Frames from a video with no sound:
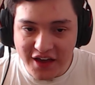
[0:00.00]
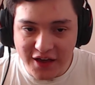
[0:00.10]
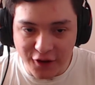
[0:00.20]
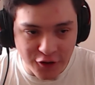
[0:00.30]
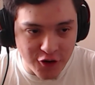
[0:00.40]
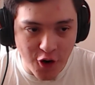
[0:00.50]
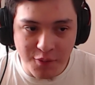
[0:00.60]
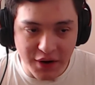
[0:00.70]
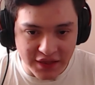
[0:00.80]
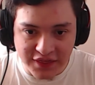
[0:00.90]
No,
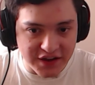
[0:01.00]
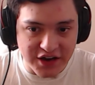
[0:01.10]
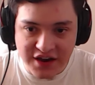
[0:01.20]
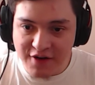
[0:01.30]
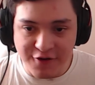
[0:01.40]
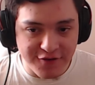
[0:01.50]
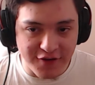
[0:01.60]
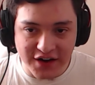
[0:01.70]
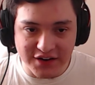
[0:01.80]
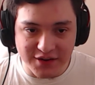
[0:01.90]
but and they can never
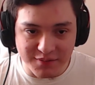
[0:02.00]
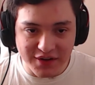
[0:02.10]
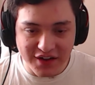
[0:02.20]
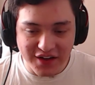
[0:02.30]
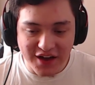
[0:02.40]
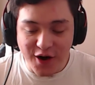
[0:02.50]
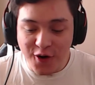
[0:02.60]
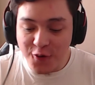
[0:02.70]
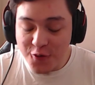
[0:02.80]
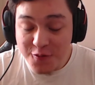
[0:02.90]
find him.
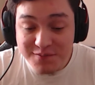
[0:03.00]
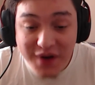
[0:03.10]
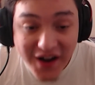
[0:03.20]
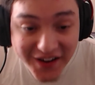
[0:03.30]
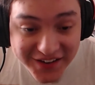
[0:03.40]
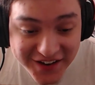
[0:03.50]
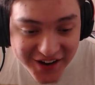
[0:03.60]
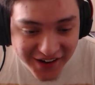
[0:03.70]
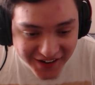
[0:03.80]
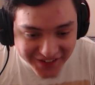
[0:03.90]
Oh my
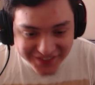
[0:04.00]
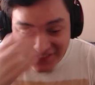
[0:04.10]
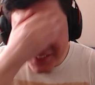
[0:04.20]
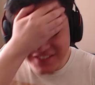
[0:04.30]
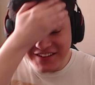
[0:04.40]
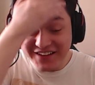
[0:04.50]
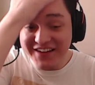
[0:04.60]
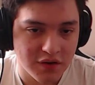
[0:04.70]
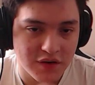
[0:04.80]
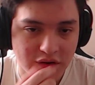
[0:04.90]
god, dude.
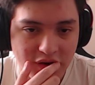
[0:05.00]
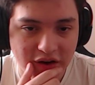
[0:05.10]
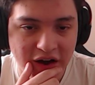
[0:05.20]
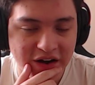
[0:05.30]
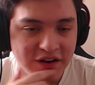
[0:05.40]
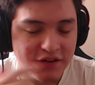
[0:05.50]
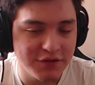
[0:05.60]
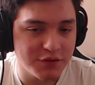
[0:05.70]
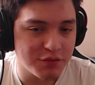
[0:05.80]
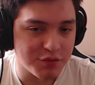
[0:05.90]
I didn't
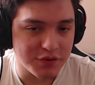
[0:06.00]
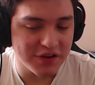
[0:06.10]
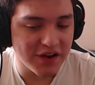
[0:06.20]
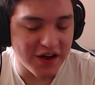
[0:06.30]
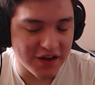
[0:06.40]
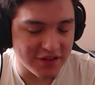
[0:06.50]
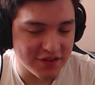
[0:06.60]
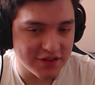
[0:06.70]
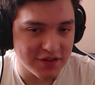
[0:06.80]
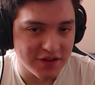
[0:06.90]
even
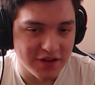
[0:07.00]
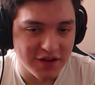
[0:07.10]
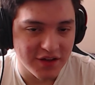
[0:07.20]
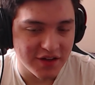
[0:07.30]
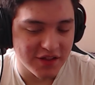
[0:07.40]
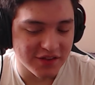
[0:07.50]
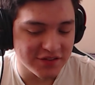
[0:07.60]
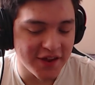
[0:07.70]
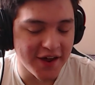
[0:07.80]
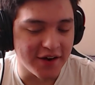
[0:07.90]
realize
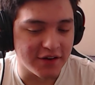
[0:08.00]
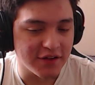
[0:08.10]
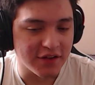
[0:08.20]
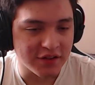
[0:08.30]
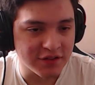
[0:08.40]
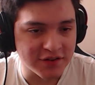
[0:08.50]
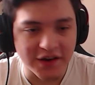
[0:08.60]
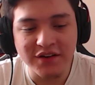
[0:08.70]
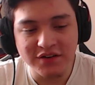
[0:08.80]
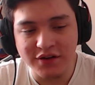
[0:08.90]
that
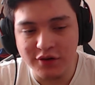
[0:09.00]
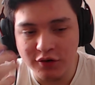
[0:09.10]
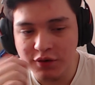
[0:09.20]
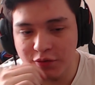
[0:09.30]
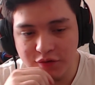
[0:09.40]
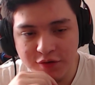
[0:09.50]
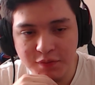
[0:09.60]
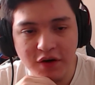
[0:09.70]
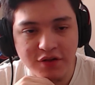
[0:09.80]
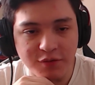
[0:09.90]
technically Loki was
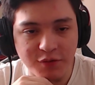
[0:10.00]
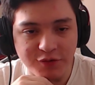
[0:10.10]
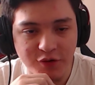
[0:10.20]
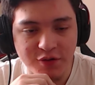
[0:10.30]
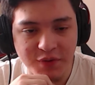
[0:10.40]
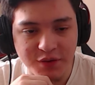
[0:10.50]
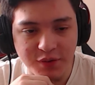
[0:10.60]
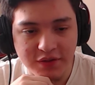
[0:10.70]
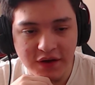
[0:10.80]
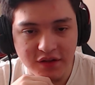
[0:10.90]
responsible for his
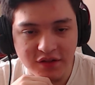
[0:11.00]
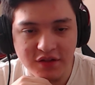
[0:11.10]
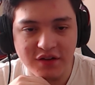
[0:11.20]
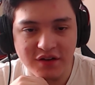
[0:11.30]
mother's death.